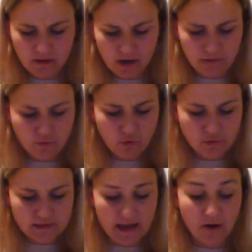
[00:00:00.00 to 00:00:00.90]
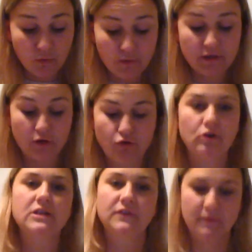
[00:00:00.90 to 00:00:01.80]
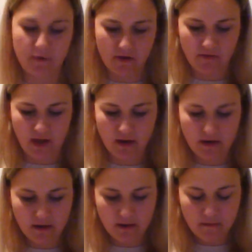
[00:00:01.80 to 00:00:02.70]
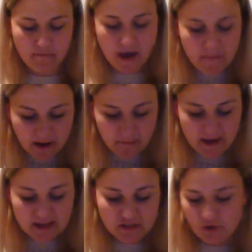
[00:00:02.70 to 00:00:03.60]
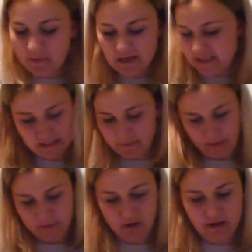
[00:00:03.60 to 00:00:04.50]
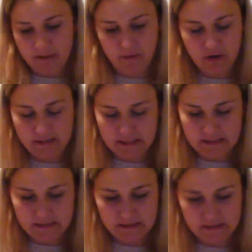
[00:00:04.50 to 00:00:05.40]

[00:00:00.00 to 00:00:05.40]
And of course, I always go to Christopher's birthday. Maybe I'm making too big a deal about birthday parties.